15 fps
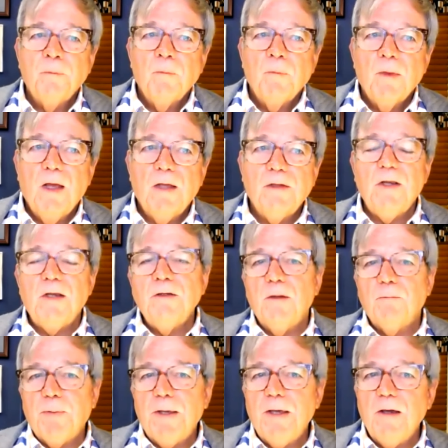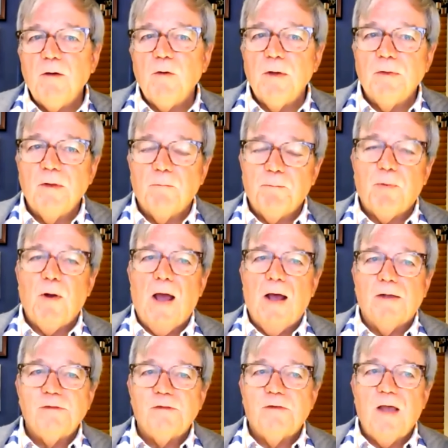It didn't appear in the
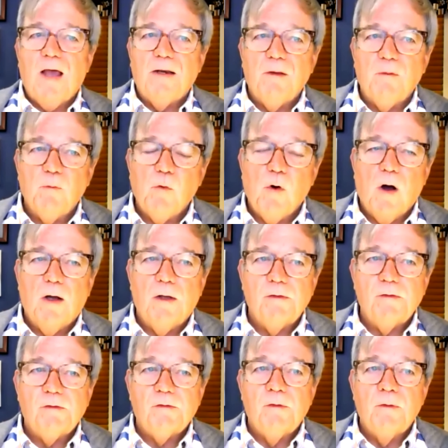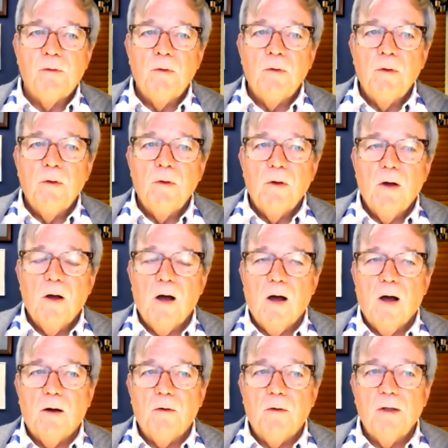press that it was
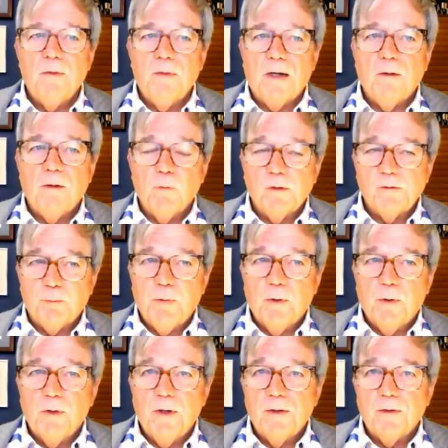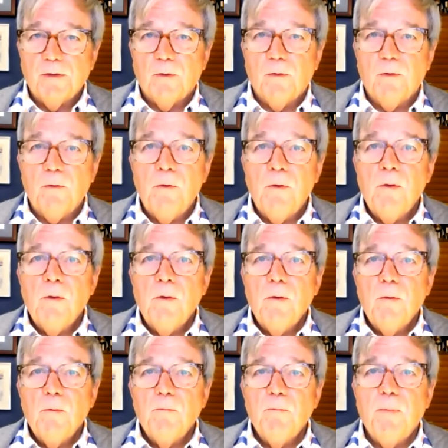uh, that it was political,
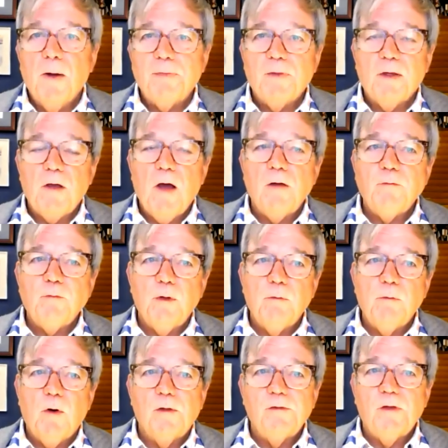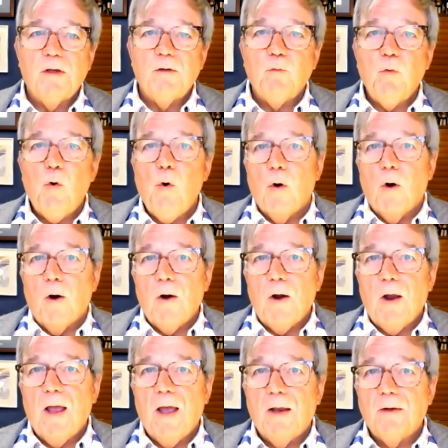but the country was at war,
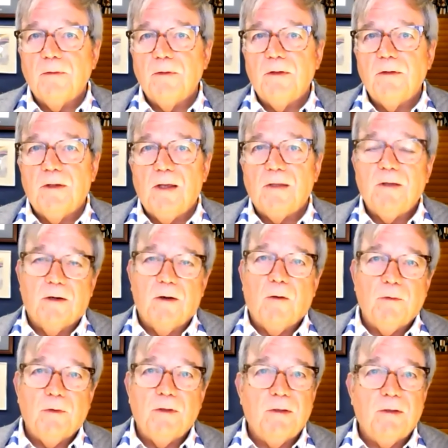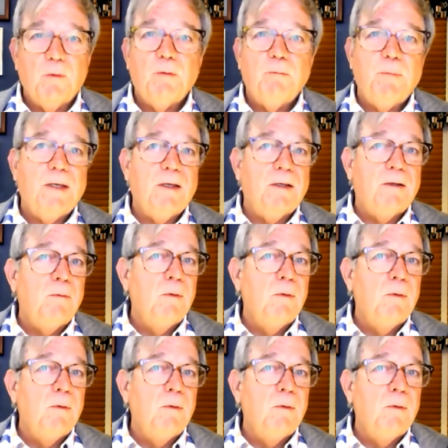and you know it would be.